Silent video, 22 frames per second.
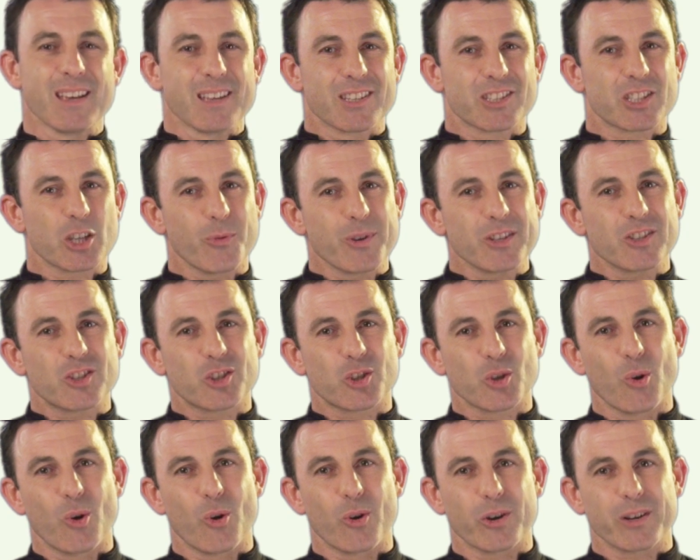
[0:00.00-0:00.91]
So in
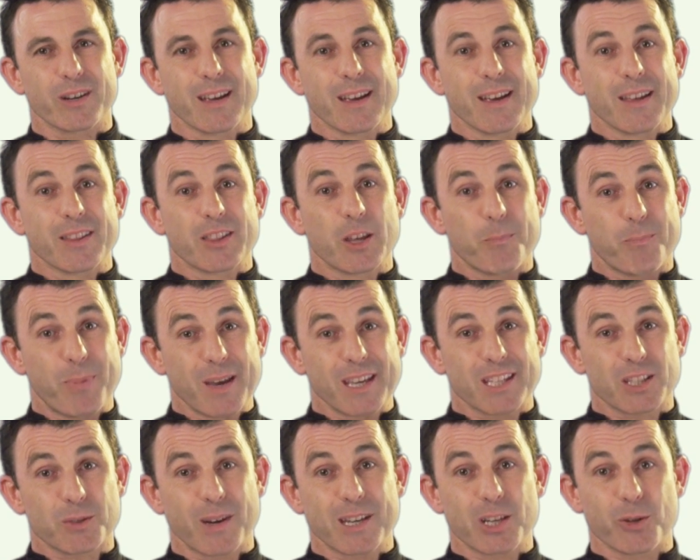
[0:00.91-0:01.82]
short, the
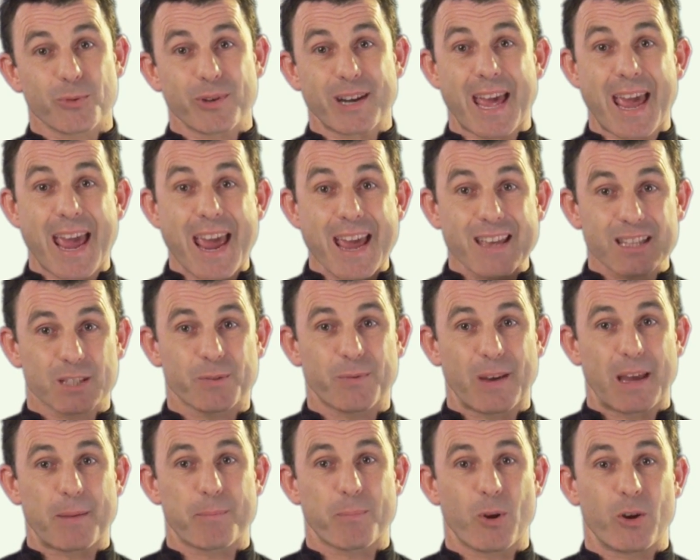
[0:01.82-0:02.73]
best way to enhance
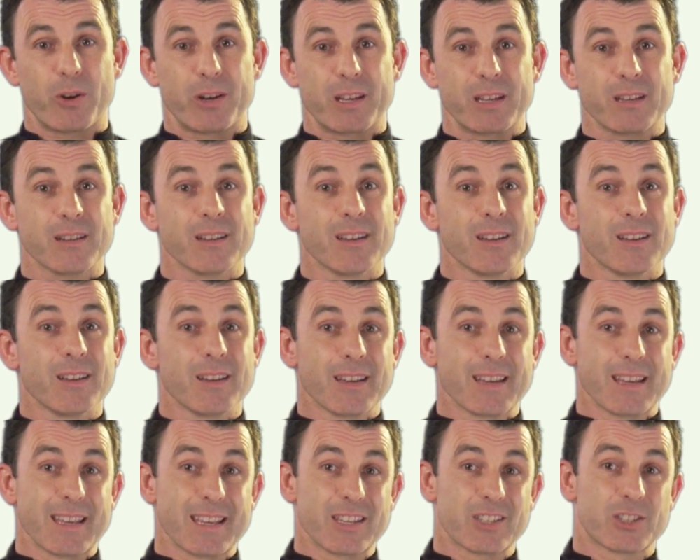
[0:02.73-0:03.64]
fat burning
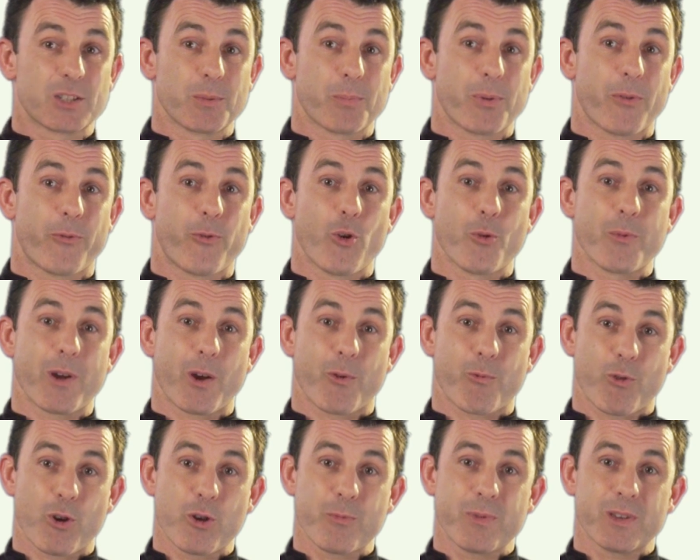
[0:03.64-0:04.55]
is to perform
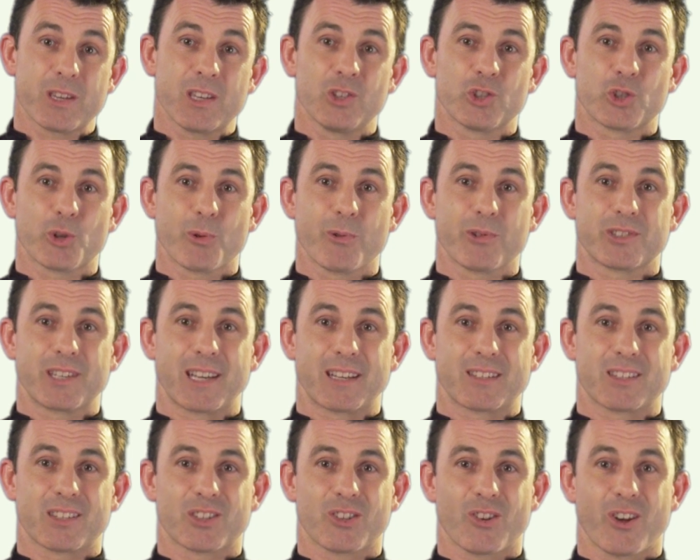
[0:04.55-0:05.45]
aerobic endurance
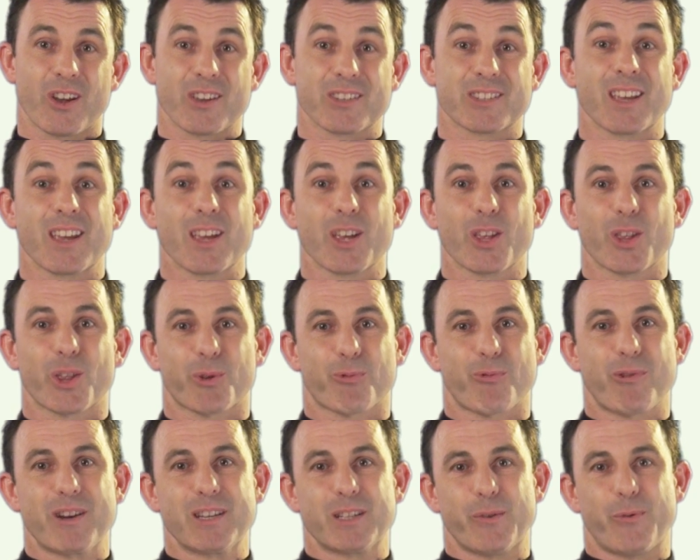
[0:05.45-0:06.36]
exercise
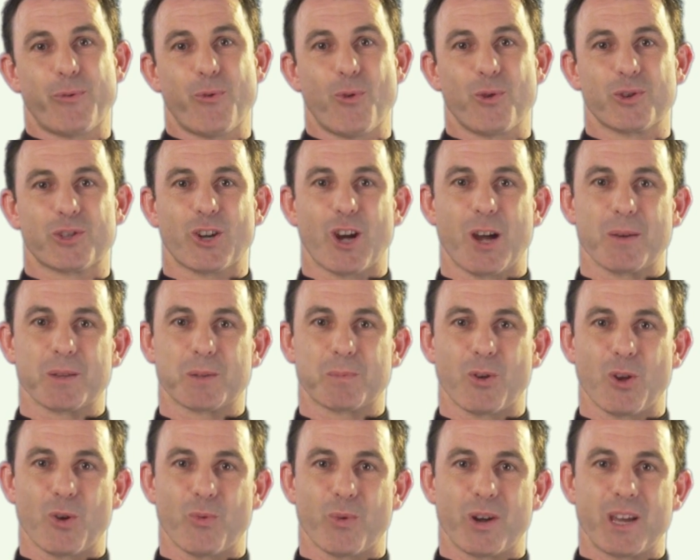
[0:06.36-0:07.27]
3 to 4 times per